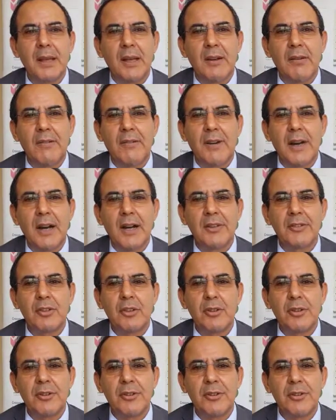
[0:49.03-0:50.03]

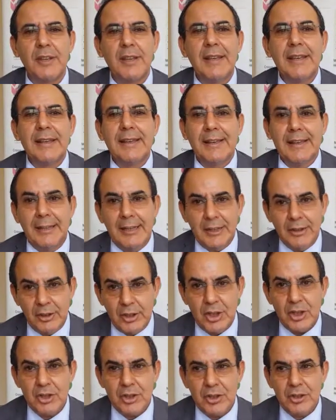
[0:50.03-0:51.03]
factors, in
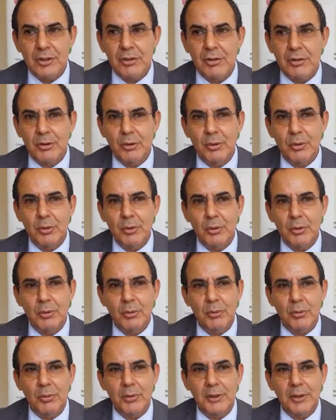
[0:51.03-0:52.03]
addition to